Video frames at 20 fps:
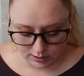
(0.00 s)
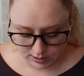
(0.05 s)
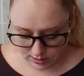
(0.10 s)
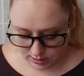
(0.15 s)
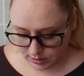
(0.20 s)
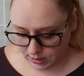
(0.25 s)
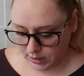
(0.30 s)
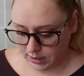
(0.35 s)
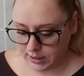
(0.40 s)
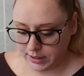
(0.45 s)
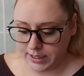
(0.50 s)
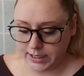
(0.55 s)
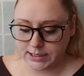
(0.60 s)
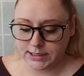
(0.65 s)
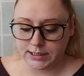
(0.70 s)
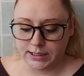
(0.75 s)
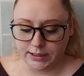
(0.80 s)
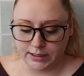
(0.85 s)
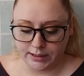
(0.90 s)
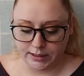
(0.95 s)
The next
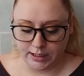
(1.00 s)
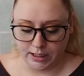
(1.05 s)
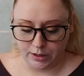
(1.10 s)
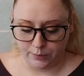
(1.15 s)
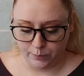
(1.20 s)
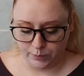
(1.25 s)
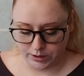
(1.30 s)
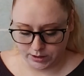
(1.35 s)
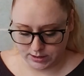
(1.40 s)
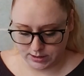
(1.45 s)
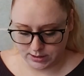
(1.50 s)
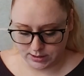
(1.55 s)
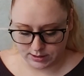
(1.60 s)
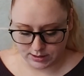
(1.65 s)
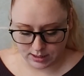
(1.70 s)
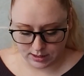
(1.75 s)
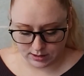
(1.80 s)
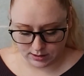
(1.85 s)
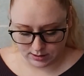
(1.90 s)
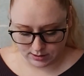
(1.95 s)
thing I got was
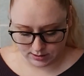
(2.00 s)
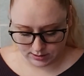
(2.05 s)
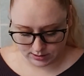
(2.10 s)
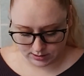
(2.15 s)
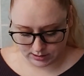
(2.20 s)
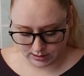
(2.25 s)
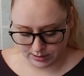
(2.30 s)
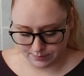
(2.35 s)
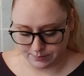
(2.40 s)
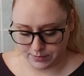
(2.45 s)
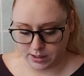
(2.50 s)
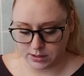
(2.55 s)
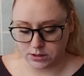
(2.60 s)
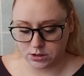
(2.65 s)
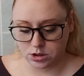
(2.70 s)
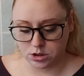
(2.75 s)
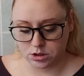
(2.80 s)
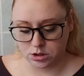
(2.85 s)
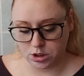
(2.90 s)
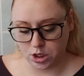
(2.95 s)
some
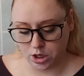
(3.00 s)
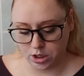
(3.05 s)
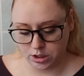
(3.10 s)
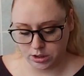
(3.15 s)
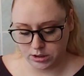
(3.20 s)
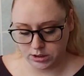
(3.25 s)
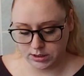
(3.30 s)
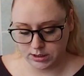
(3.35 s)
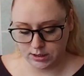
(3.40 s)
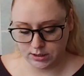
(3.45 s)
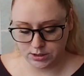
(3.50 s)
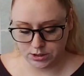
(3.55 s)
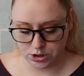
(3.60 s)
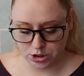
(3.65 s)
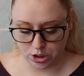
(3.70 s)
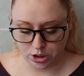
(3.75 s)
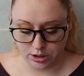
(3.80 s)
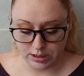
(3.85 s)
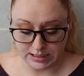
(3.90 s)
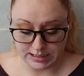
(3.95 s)

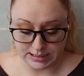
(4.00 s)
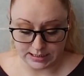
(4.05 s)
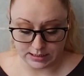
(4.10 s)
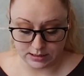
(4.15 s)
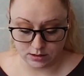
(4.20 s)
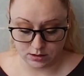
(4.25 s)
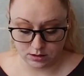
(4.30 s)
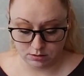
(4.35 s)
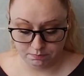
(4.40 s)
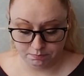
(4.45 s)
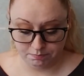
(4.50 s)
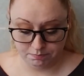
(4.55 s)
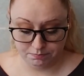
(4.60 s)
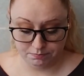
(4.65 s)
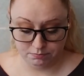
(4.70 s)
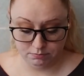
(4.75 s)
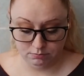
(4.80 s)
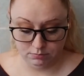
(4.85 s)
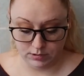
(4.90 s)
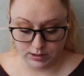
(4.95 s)
Tartist
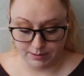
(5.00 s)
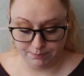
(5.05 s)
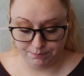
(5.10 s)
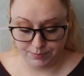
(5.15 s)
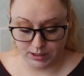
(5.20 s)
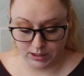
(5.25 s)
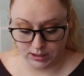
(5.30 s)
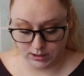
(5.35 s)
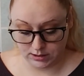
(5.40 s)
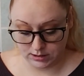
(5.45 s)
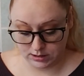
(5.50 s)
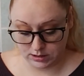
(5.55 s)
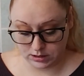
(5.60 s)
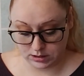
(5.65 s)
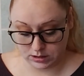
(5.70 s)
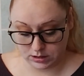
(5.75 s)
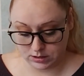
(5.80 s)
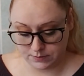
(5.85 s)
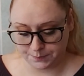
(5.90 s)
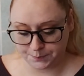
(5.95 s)
lip
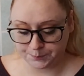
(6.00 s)
paints.